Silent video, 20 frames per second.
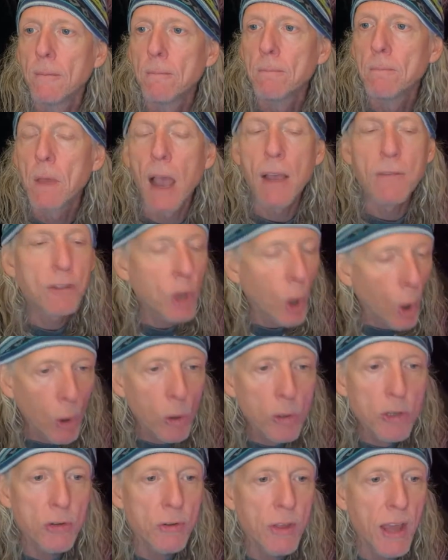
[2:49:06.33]
I've
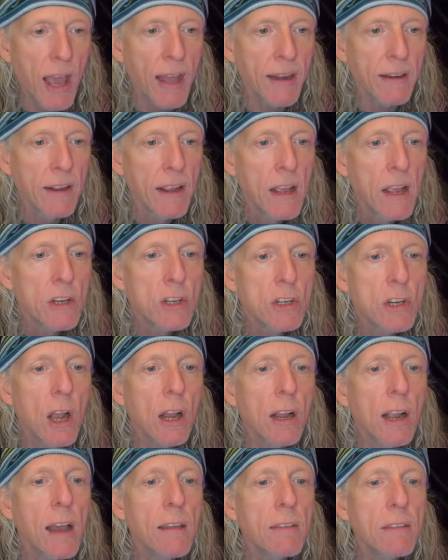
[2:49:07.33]
told you that.
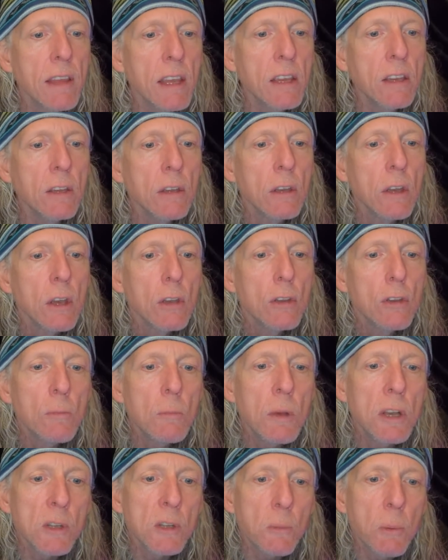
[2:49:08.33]
Chuck, I think you
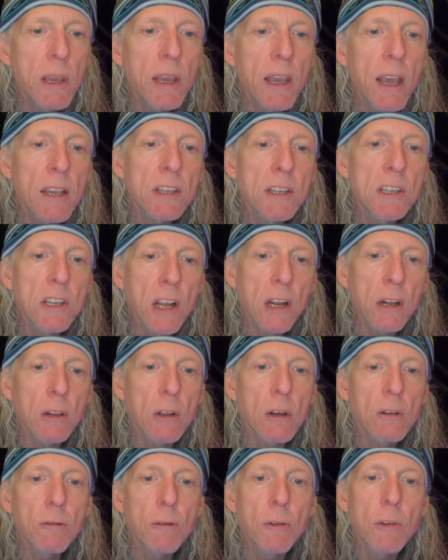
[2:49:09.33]
must be a
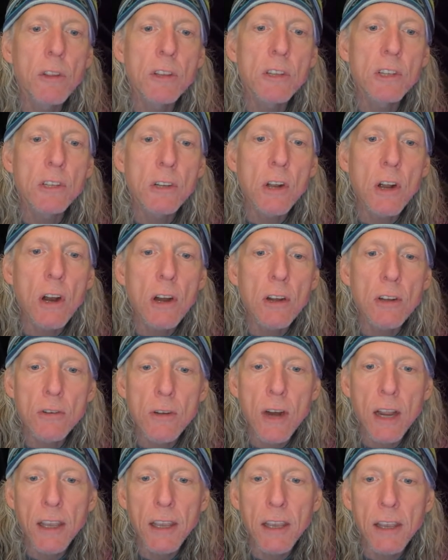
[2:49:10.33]
stickler for the Star
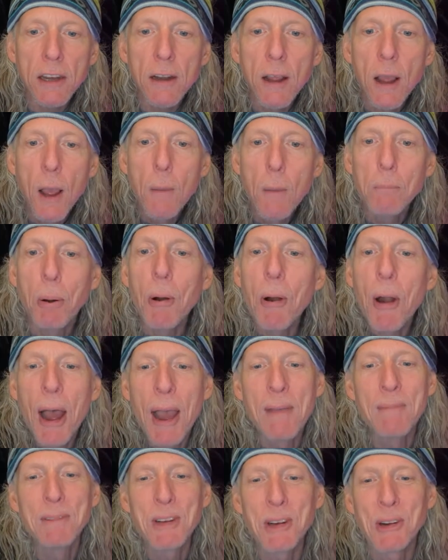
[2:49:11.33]
Trekian Prime
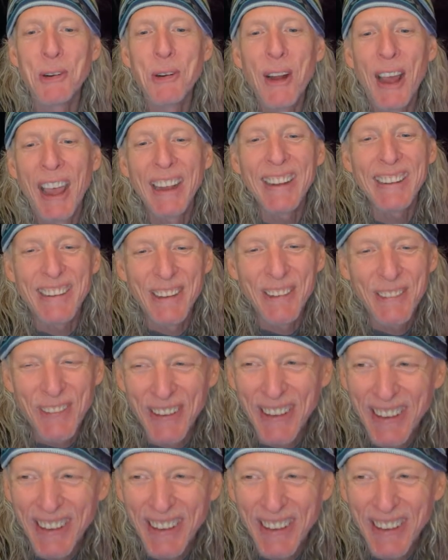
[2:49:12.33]
Directive.